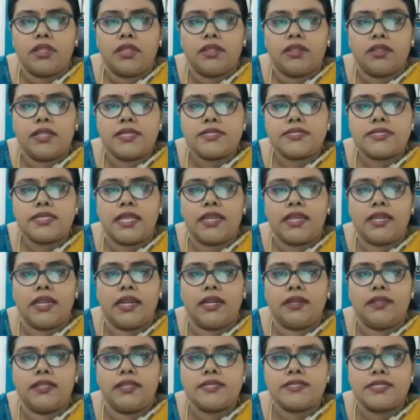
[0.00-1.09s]
This n
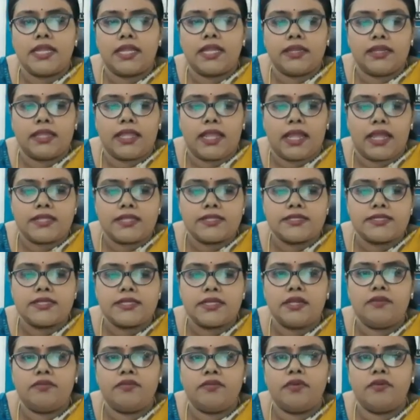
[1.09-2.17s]
and this n
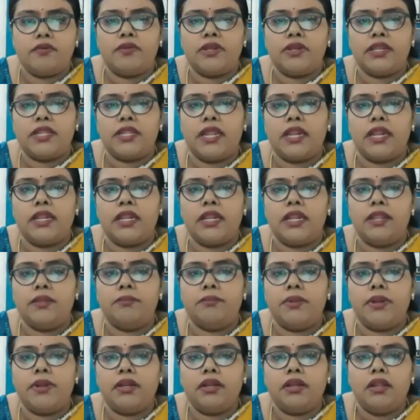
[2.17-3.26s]
cancel. We will get
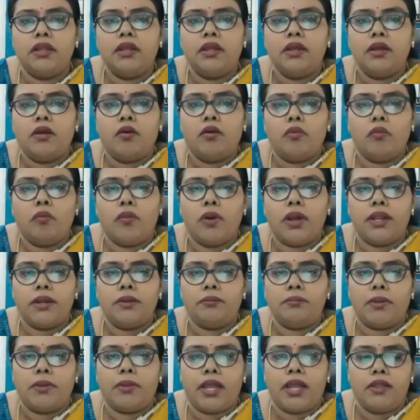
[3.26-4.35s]
limit
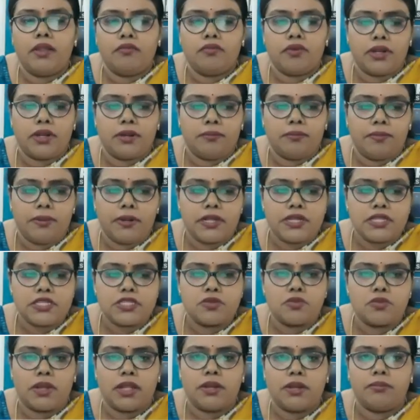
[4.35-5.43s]
1 by 1 plus
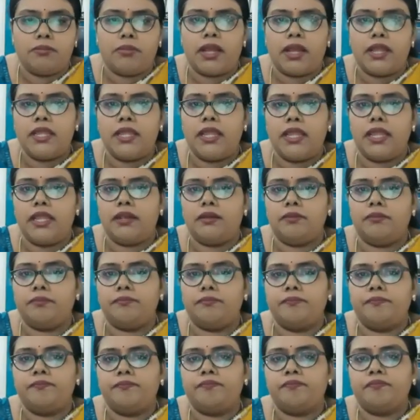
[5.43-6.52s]
1 by n.
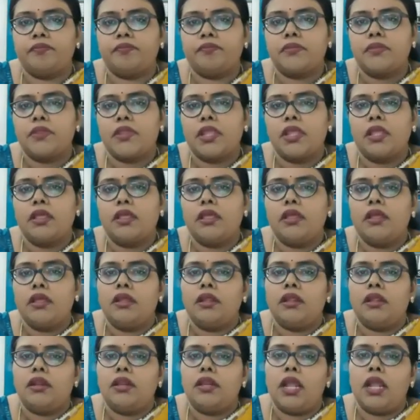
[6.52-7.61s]

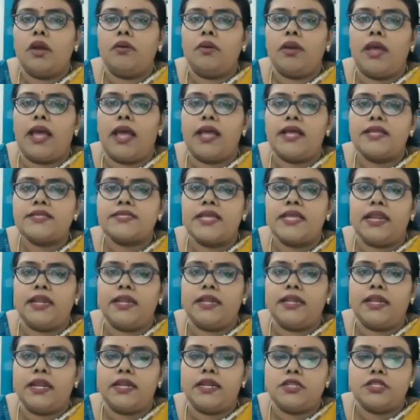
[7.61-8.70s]
Now as
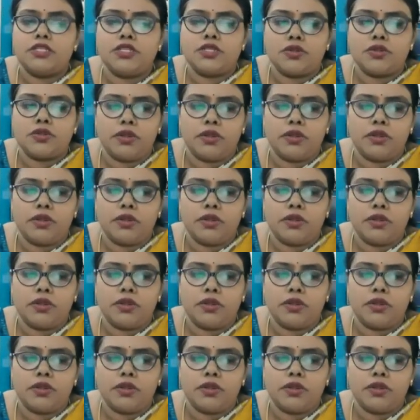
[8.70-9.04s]
n tends to